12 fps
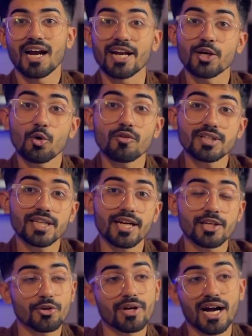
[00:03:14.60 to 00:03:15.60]
and over there
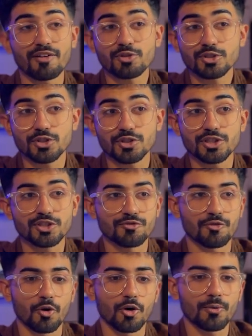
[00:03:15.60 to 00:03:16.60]
you'd have to search
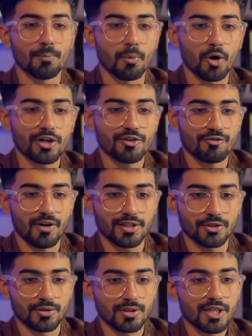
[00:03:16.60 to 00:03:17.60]
for bot
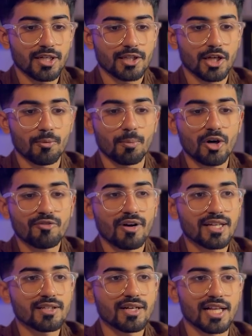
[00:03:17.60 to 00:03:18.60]
father. Now bot
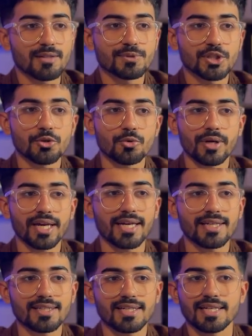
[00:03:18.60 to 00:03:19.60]
father helps you
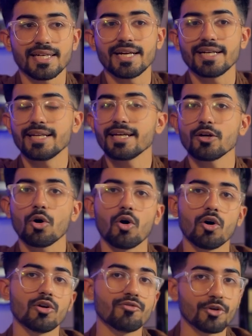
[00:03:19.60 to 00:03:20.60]
in creating
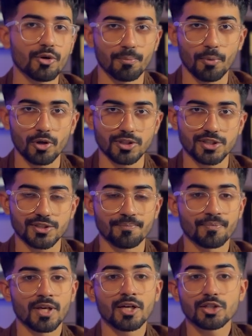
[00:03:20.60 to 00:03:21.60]
all of your bots.
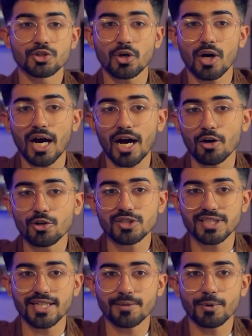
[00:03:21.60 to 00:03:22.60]
So how to
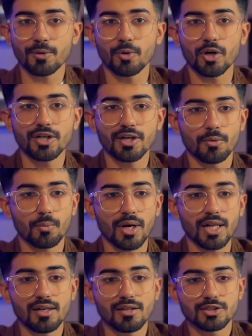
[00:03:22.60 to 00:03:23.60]
set up your bot?
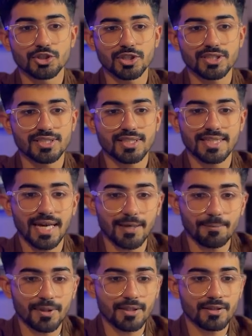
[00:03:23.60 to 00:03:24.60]
Well, just
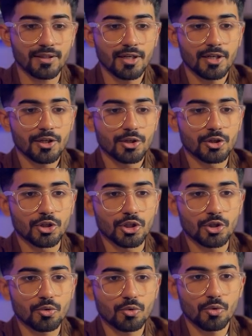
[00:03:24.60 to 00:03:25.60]
type in
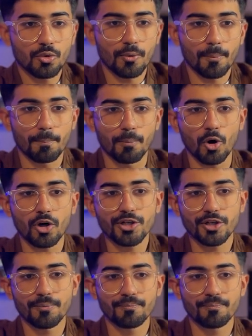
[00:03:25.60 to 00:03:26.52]
new bot